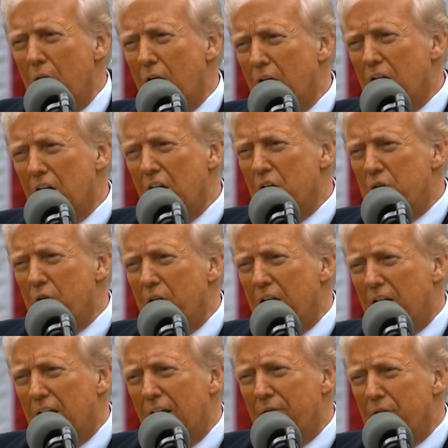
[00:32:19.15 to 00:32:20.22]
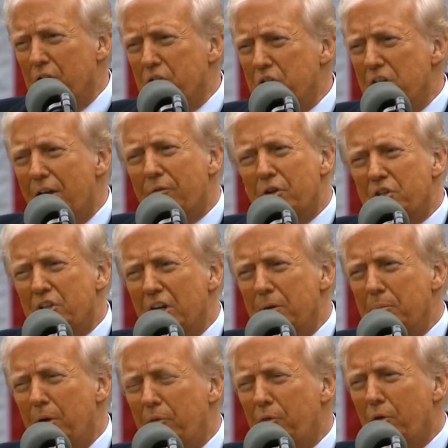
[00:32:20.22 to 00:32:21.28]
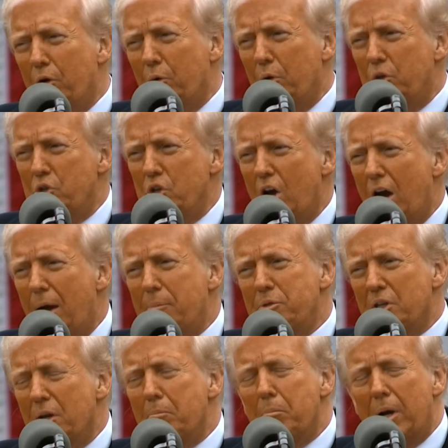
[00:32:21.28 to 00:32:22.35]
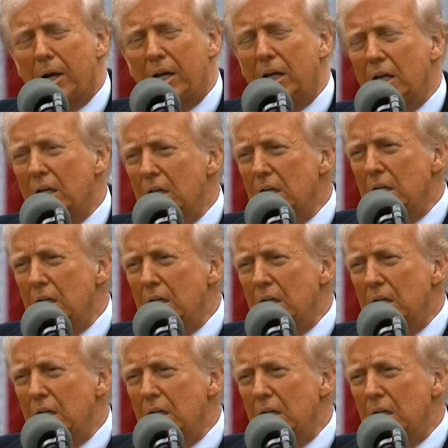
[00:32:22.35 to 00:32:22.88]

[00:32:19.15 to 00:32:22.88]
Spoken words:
our country at levels never seen before, with jobs and money